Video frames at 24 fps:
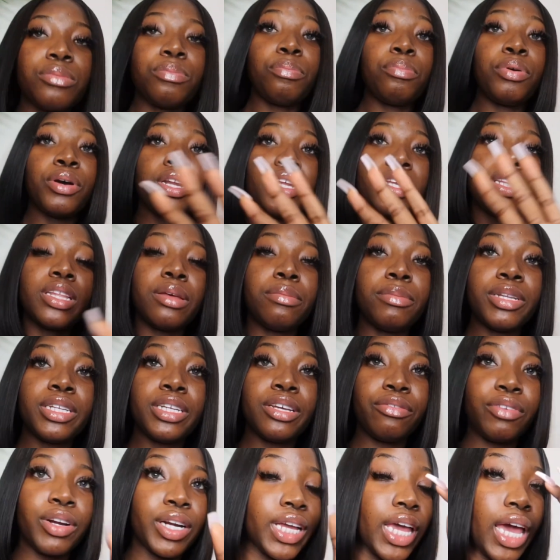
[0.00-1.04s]
putting them in
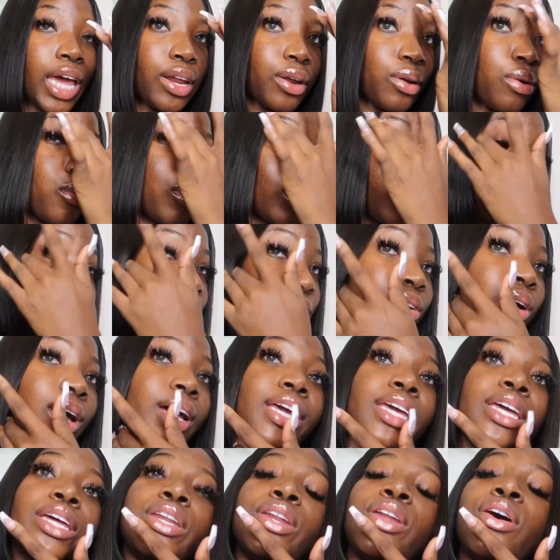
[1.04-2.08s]
different categories so
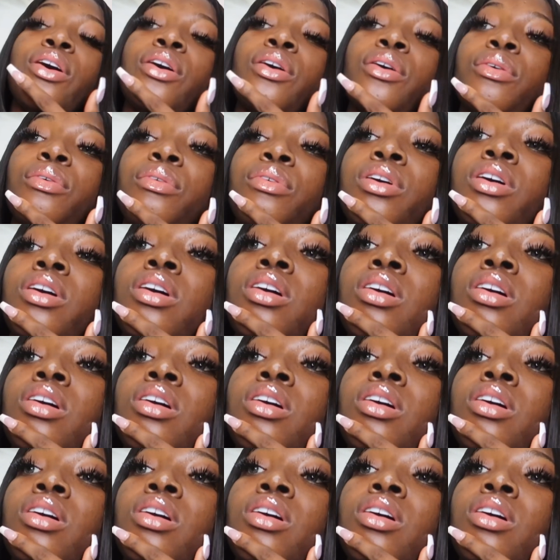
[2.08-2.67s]
I can know